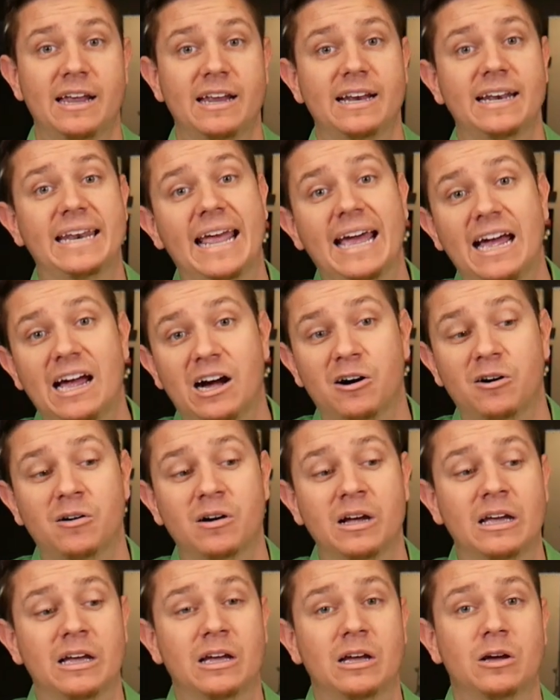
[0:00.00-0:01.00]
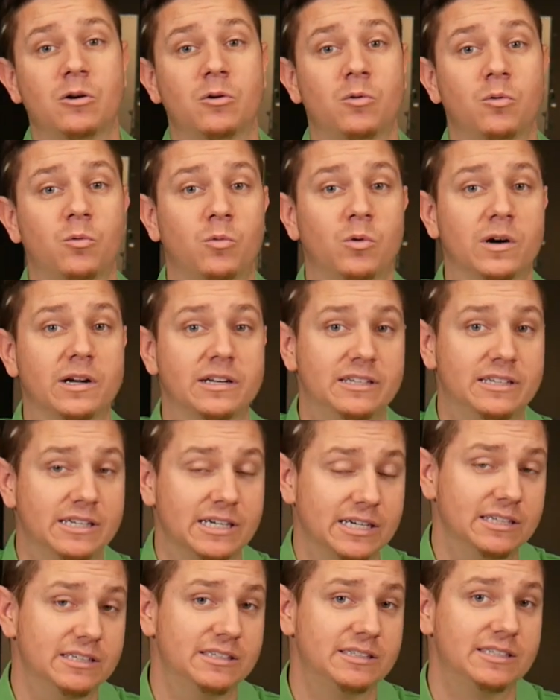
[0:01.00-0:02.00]
Now, what
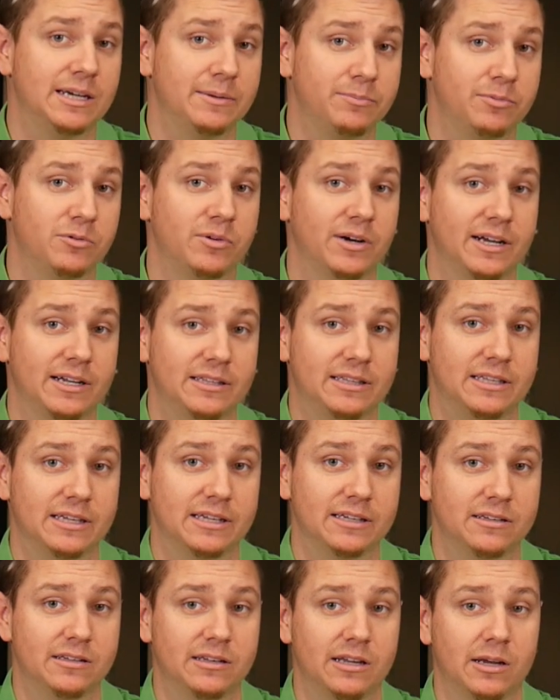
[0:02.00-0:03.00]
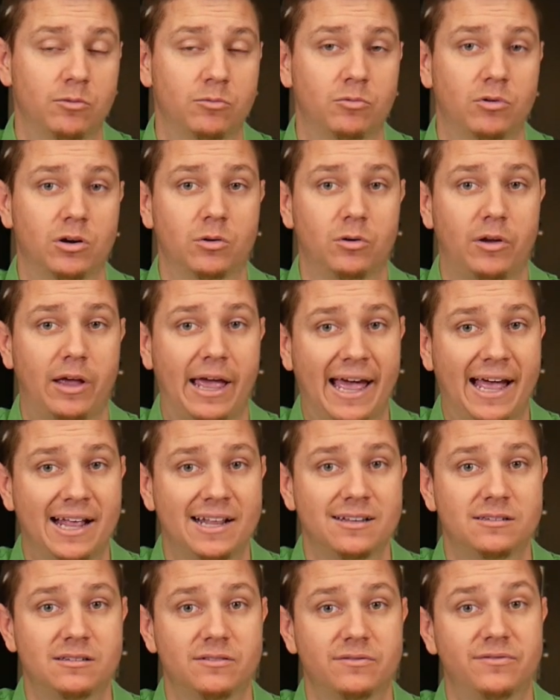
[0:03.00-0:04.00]
does separate this and what
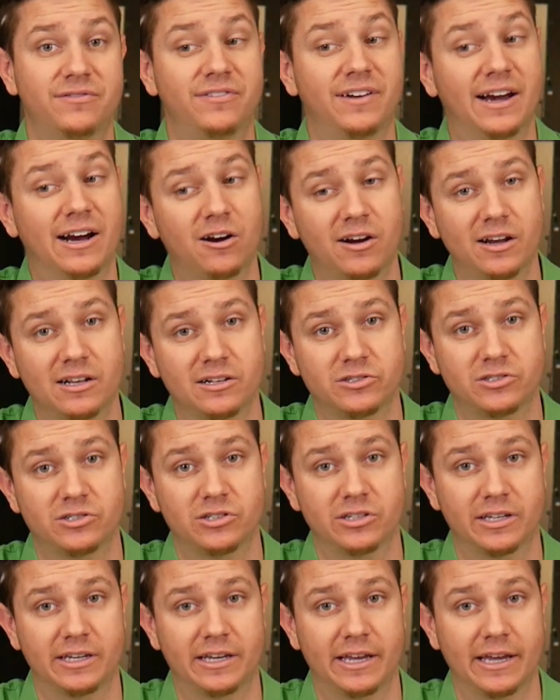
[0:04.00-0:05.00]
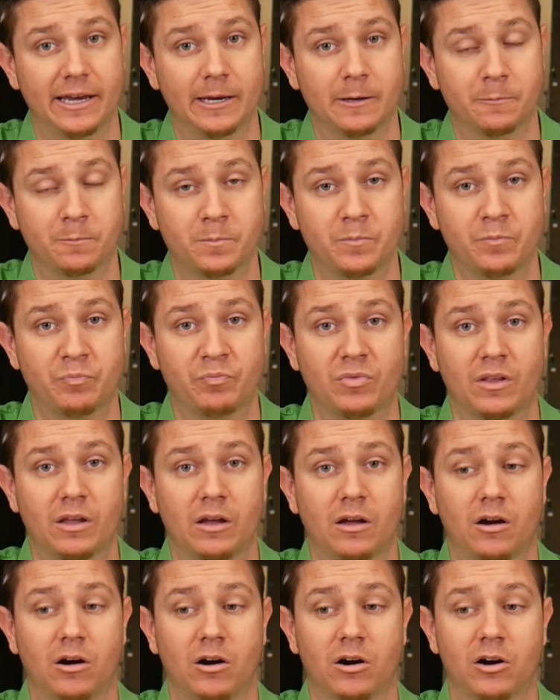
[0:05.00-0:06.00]
adds variance to the game
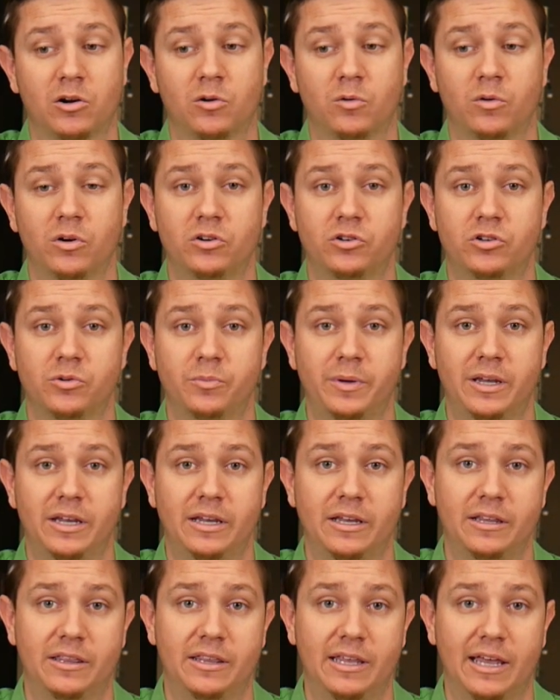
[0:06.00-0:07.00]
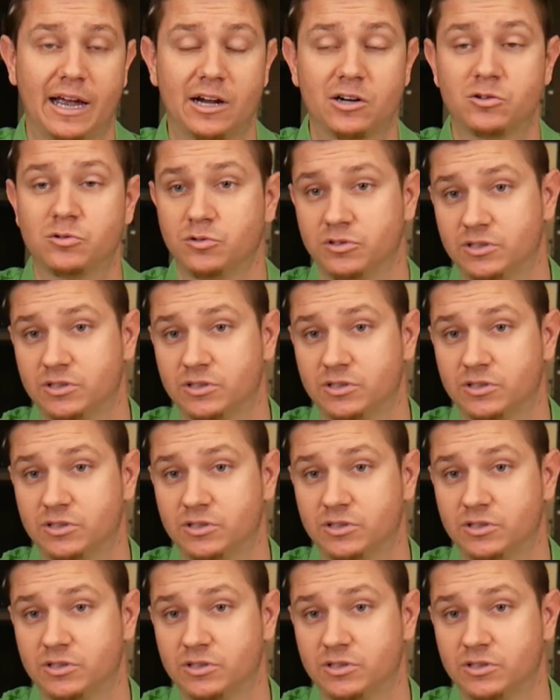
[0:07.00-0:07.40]
are going to be the actual